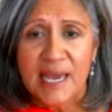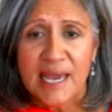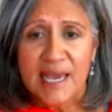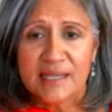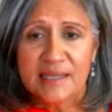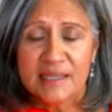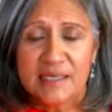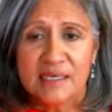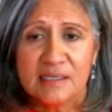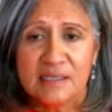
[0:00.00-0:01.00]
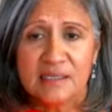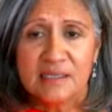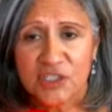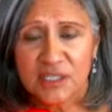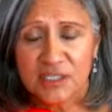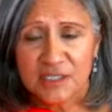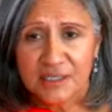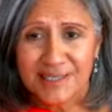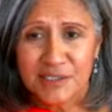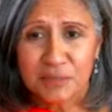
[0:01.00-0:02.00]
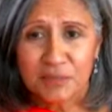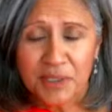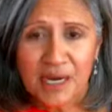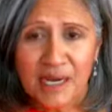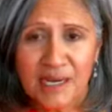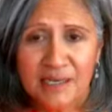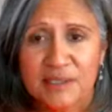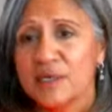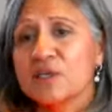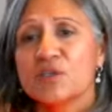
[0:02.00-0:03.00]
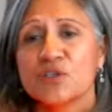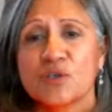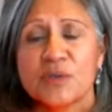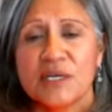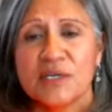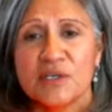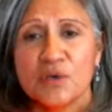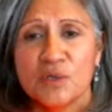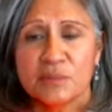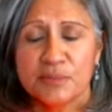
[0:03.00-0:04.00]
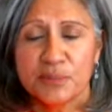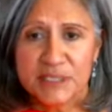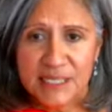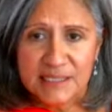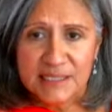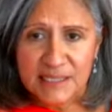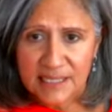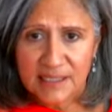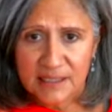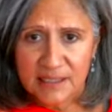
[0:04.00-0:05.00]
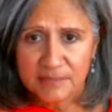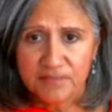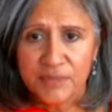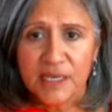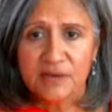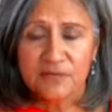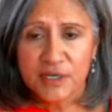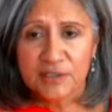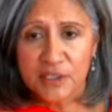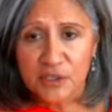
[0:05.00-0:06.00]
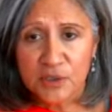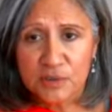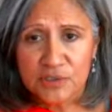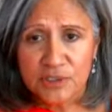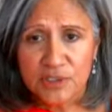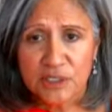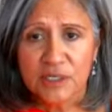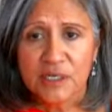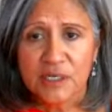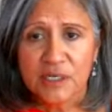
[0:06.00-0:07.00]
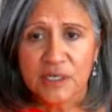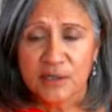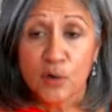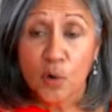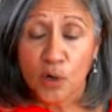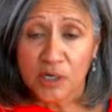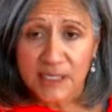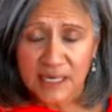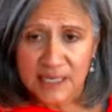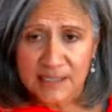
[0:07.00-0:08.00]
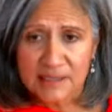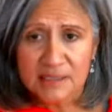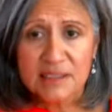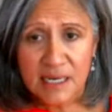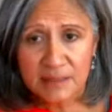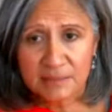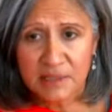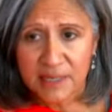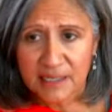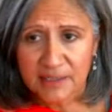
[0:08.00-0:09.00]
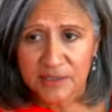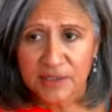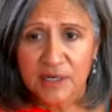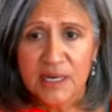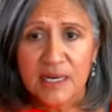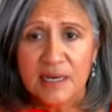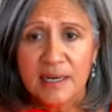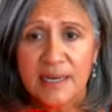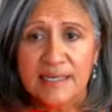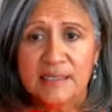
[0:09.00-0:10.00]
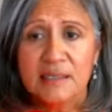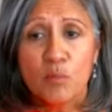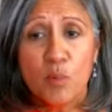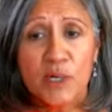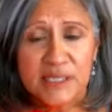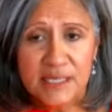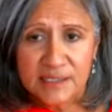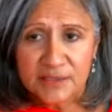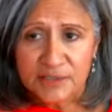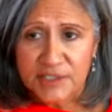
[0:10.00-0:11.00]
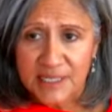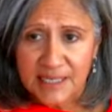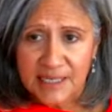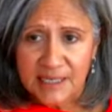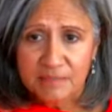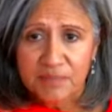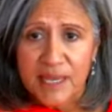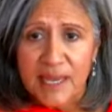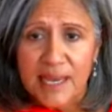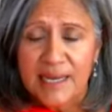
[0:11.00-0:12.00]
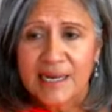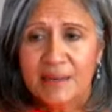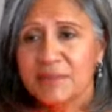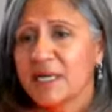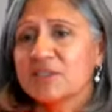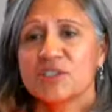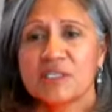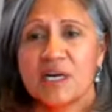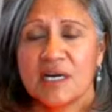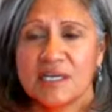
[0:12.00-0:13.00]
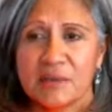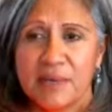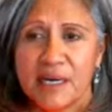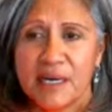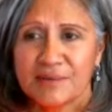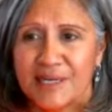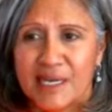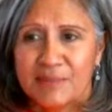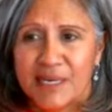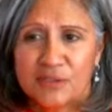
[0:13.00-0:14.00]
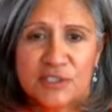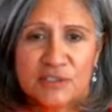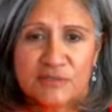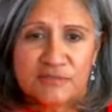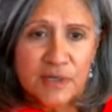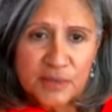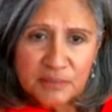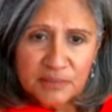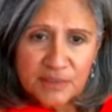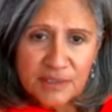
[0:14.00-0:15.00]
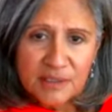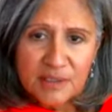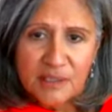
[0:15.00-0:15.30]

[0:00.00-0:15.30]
and the logic is applied so that you can present data in front of the user in an organized, timely manner in what they understand. And I'm not just talking about name, address, and phone number.